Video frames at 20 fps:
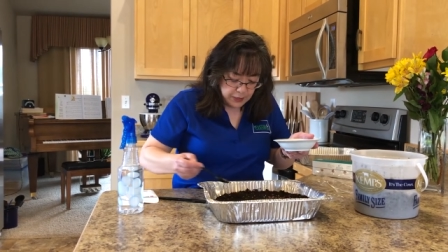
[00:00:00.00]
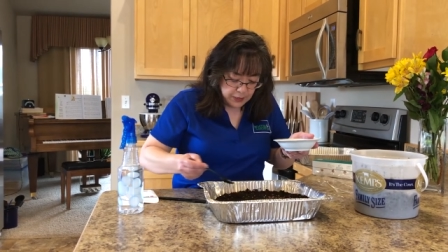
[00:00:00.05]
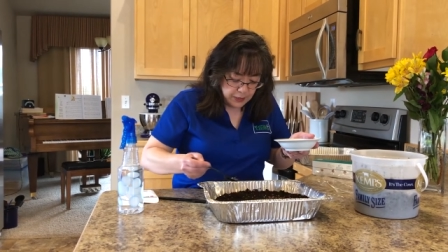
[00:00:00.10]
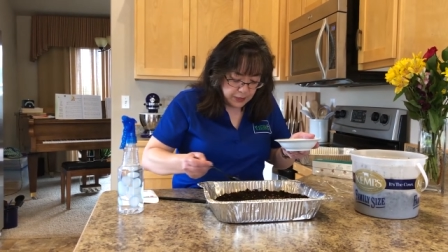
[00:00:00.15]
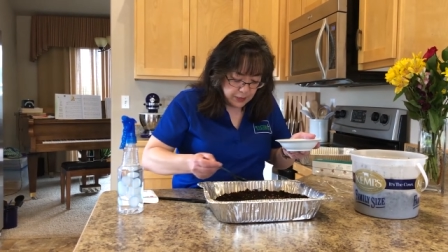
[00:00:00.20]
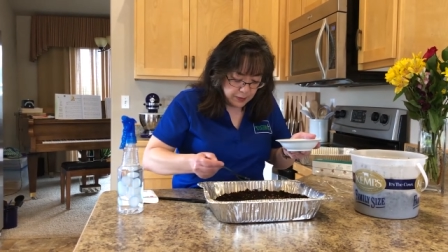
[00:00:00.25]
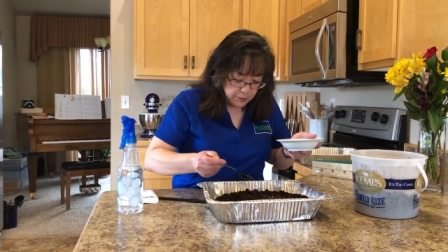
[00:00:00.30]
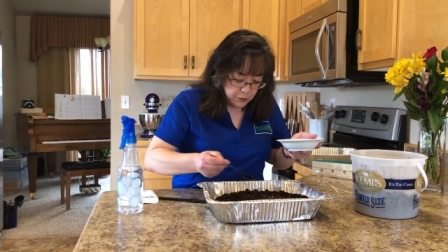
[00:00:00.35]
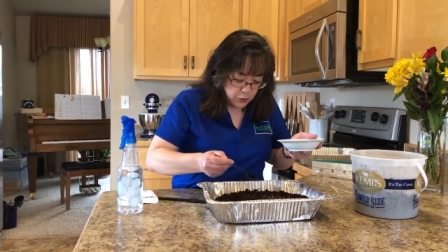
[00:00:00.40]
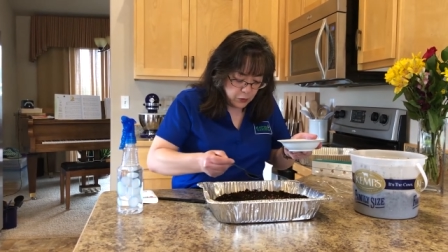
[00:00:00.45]

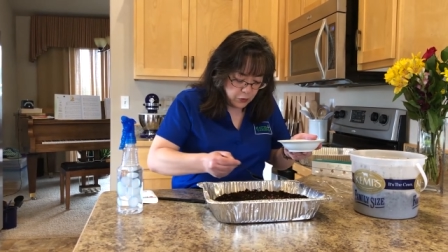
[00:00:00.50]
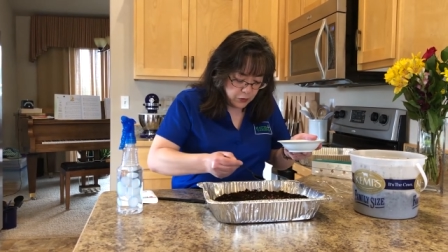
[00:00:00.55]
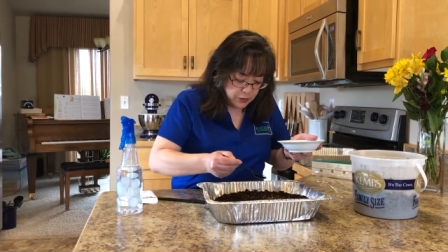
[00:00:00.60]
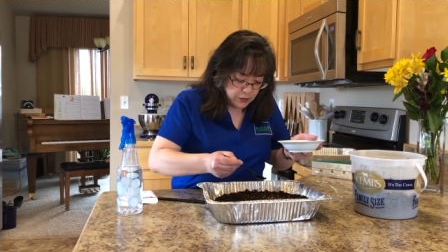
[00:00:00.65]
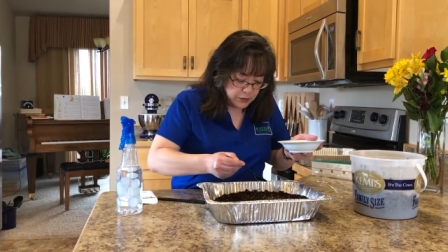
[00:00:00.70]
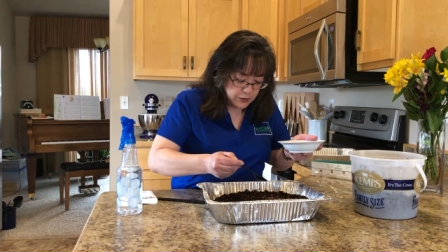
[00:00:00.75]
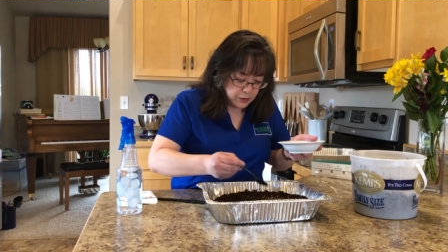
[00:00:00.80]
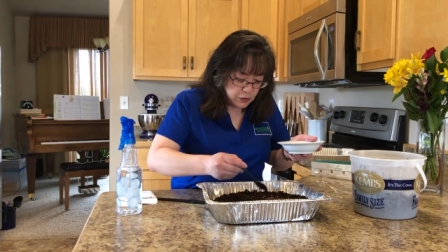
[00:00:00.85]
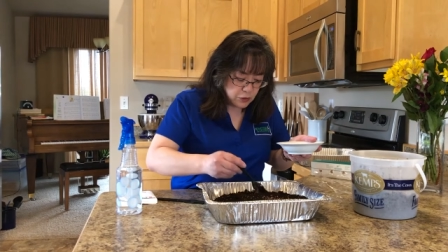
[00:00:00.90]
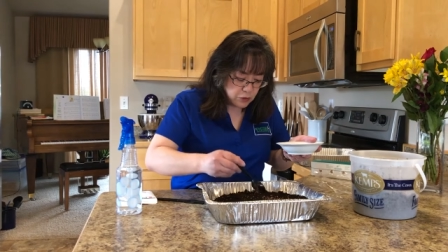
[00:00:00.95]
and I'm
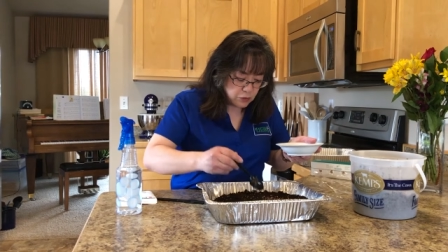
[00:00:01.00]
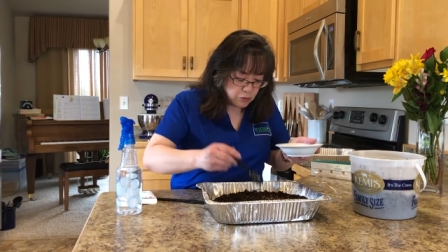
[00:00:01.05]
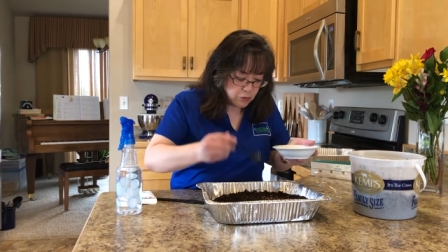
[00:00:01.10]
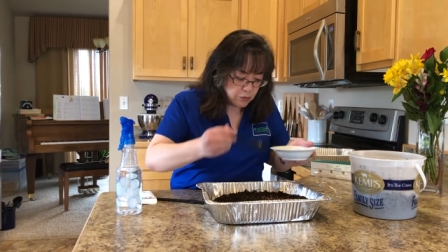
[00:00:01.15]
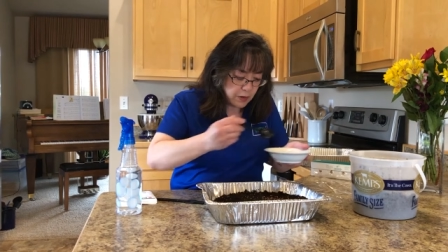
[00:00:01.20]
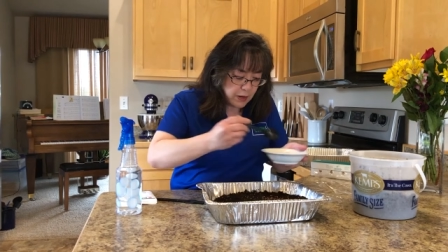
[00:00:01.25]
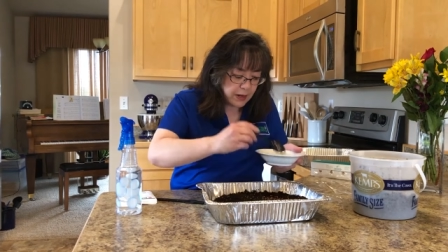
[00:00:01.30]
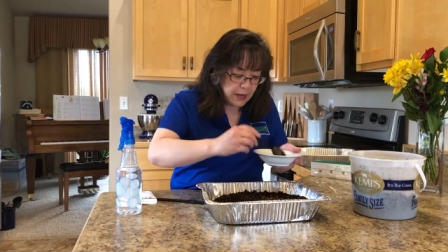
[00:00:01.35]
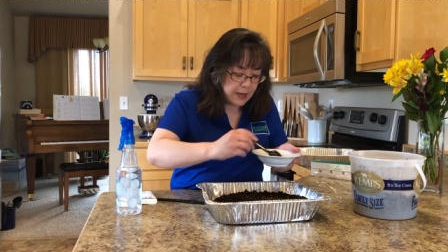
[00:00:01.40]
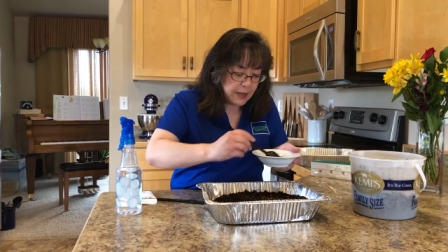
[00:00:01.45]
going to
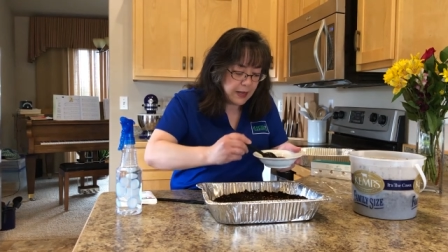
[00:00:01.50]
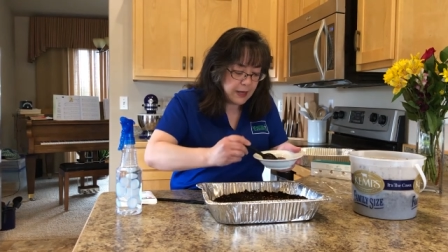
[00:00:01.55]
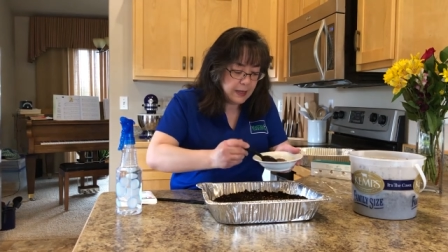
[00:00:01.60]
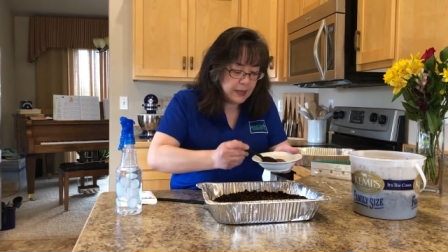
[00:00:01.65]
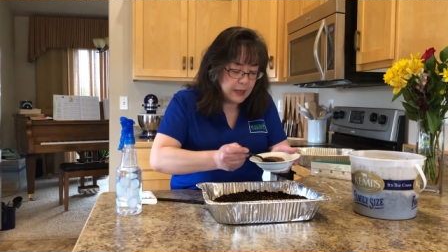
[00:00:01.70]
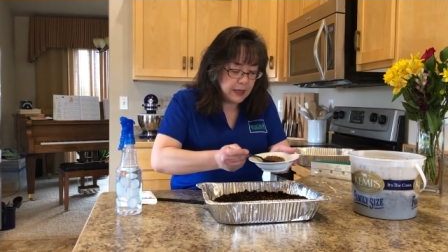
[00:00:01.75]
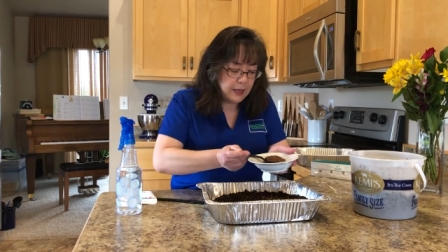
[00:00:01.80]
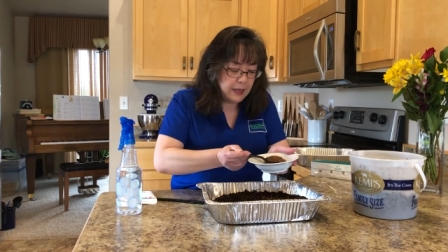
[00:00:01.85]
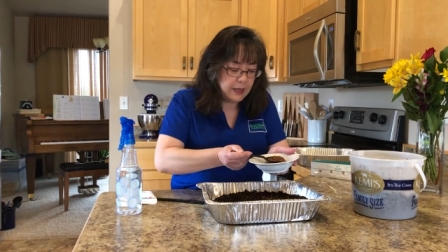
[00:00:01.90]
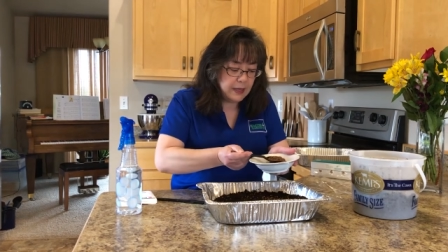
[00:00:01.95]

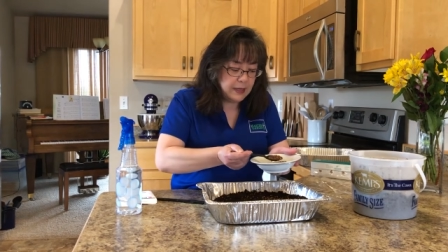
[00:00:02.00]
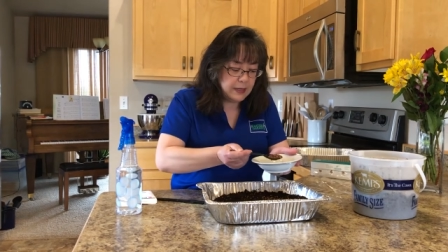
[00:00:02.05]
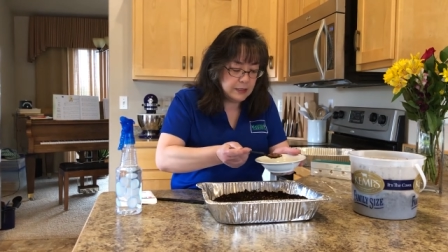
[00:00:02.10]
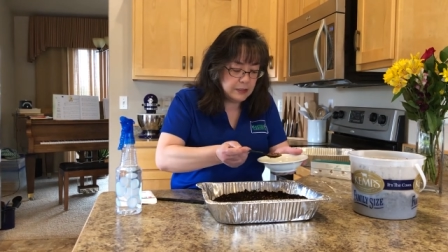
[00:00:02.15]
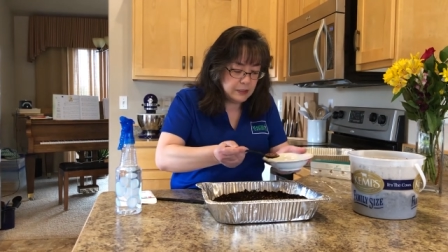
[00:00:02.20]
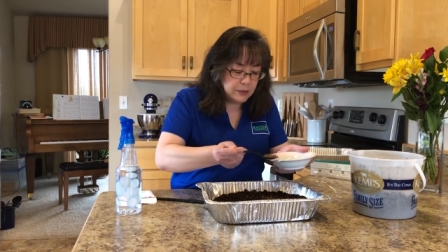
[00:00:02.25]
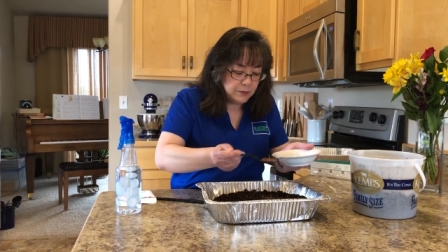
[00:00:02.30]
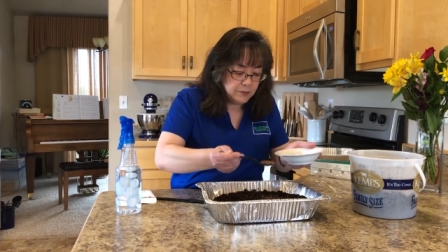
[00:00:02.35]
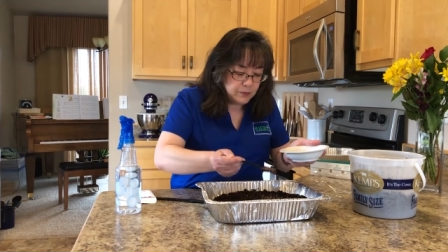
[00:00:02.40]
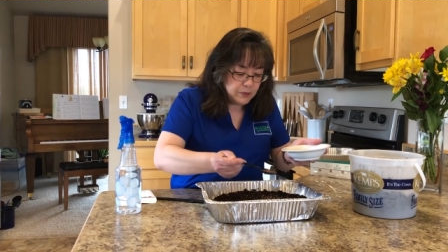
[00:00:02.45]
try
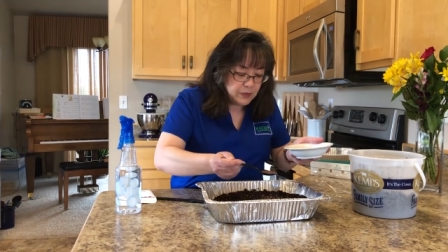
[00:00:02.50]
and